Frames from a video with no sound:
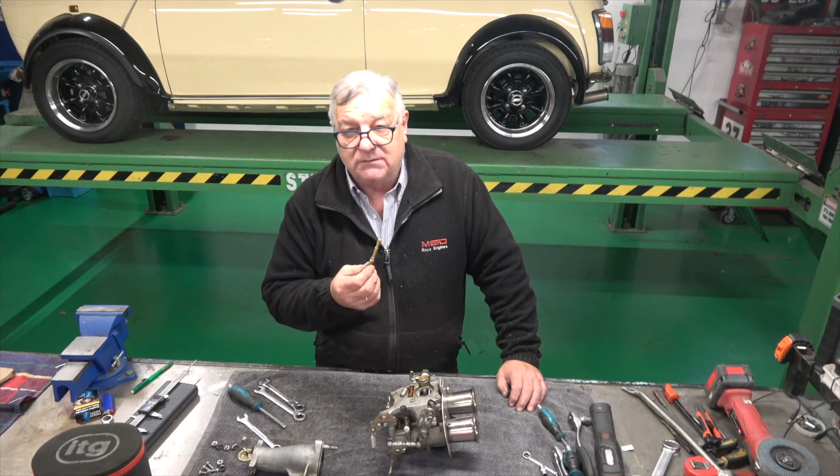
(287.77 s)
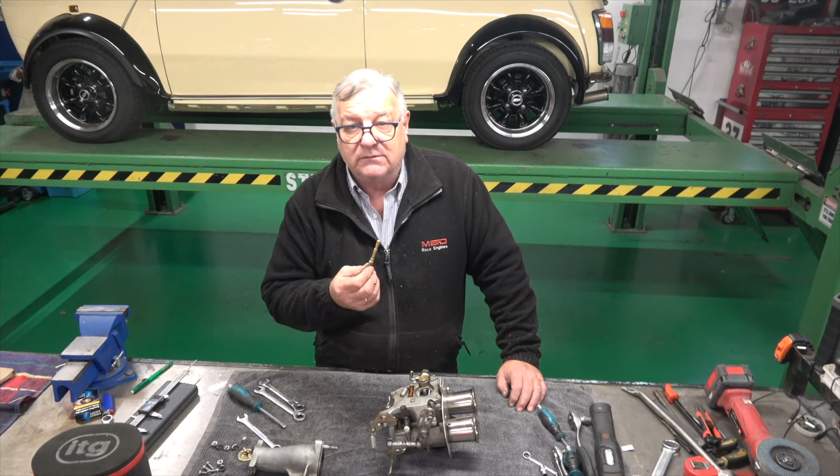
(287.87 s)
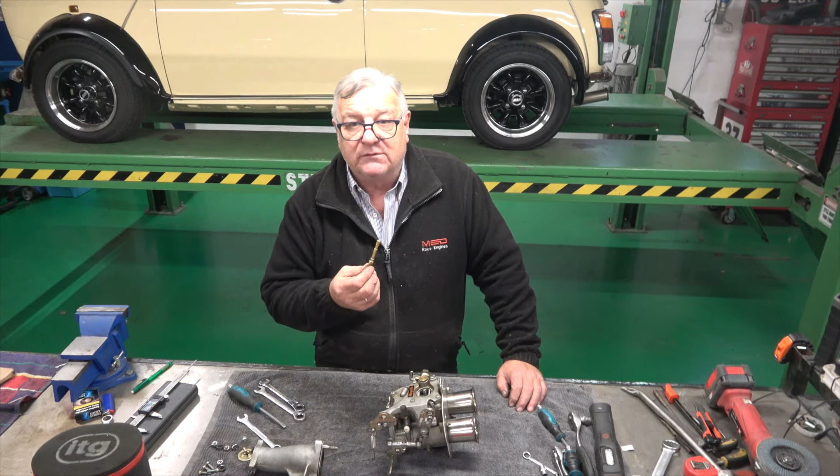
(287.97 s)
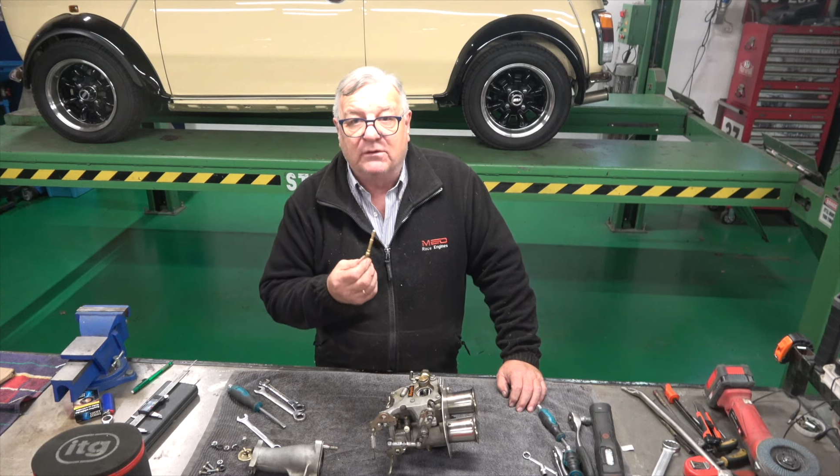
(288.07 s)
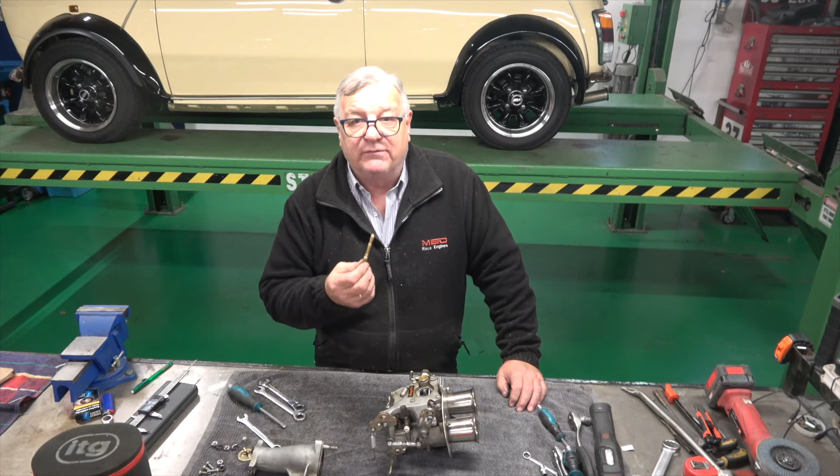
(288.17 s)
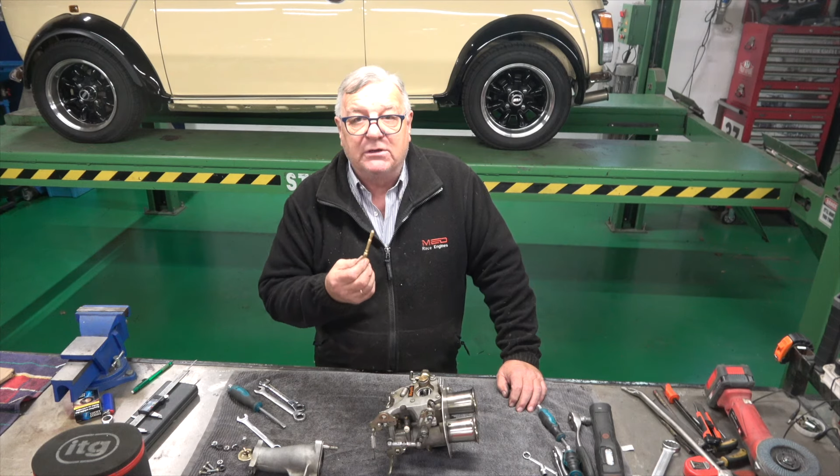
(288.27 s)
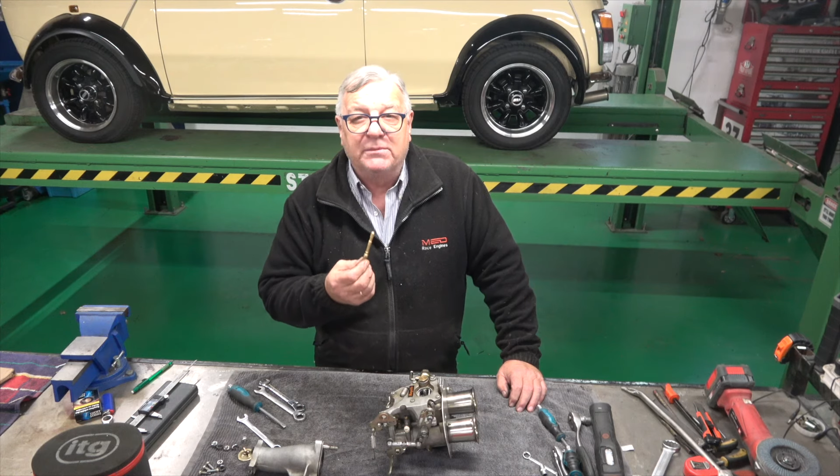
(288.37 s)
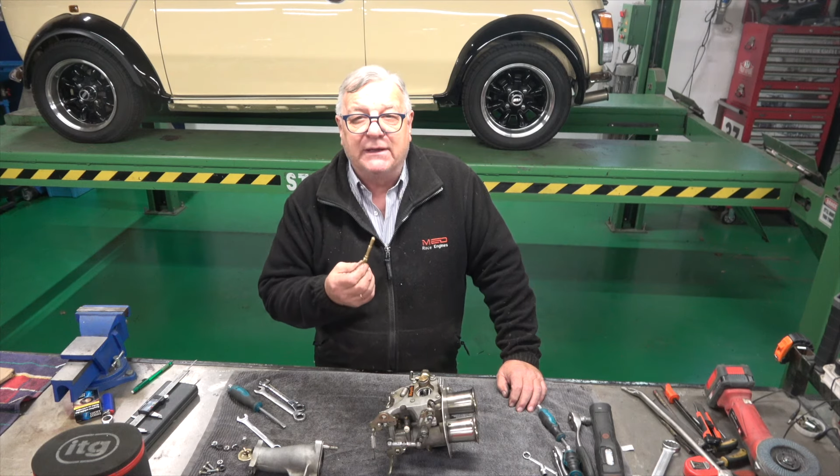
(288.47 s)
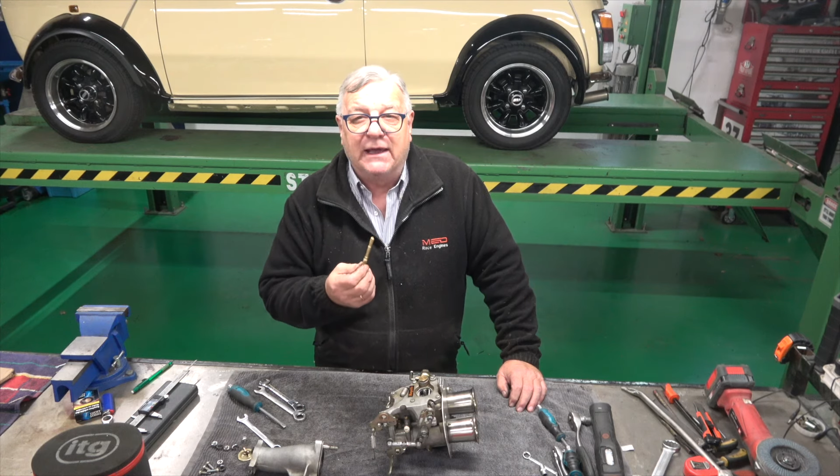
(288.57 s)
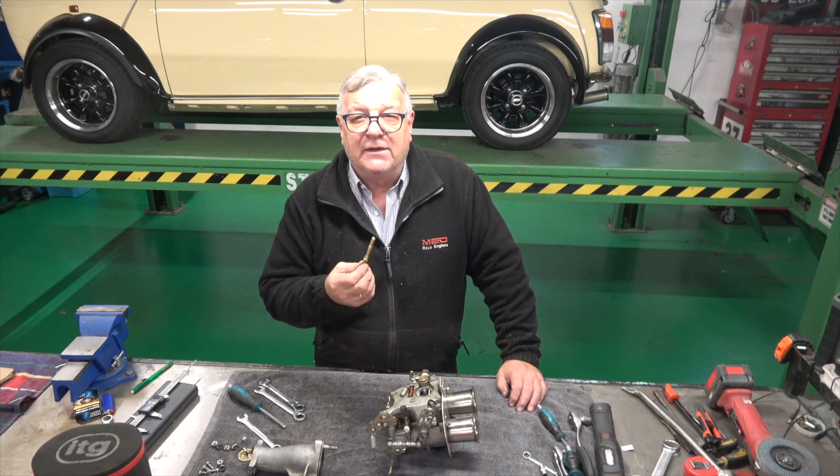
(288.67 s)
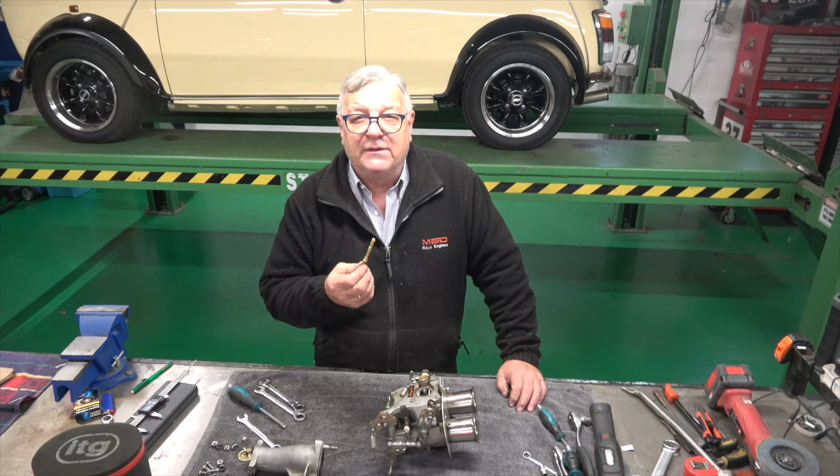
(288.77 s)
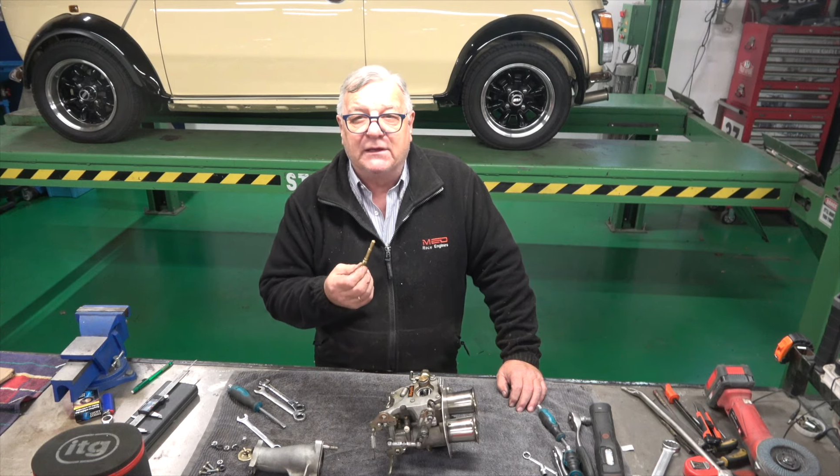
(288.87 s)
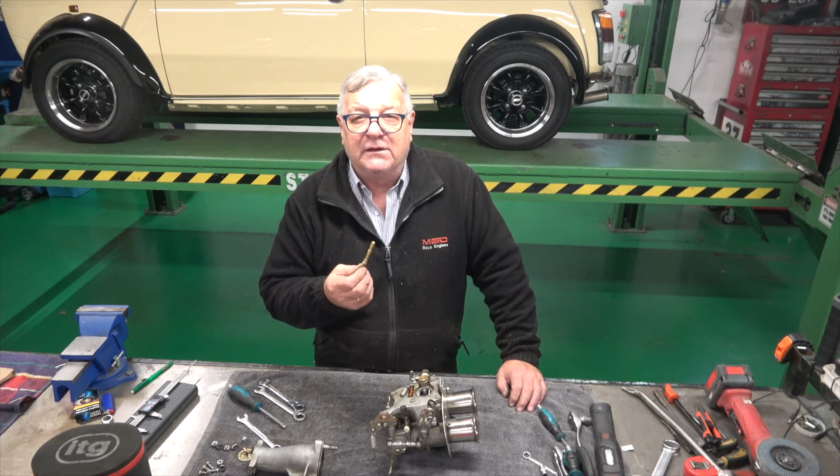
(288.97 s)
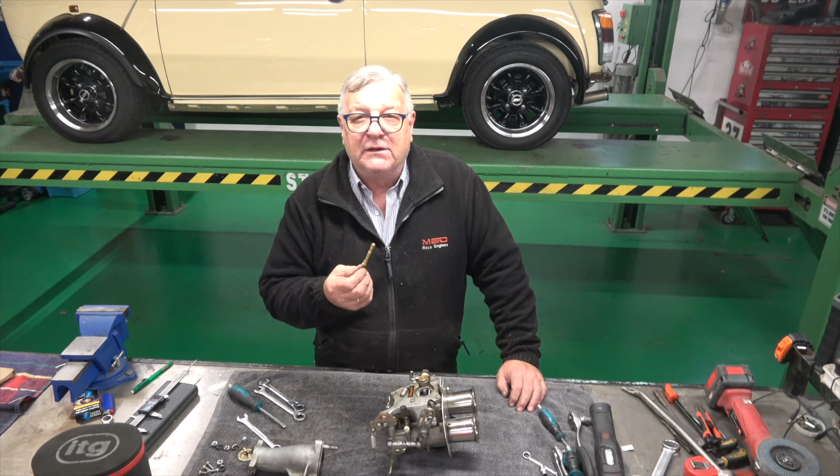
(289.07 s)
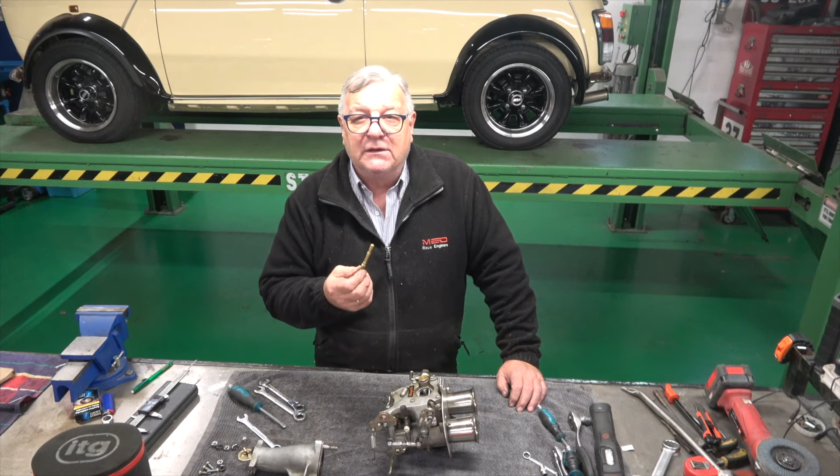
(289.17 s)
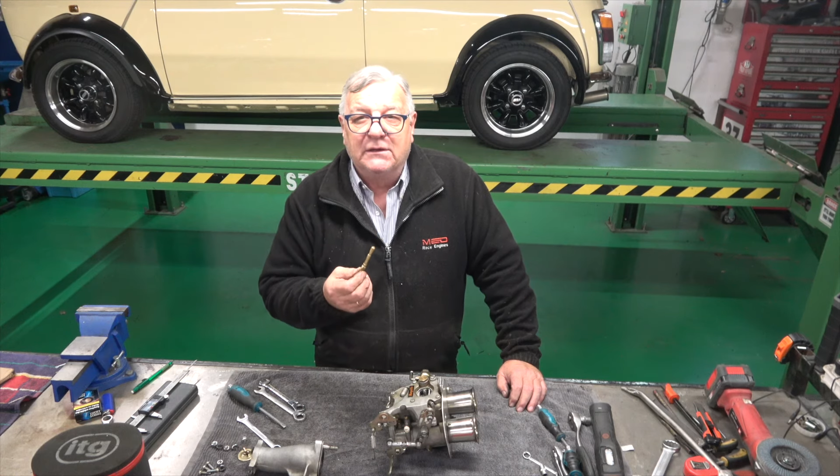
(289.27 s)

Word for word: so if anybody out there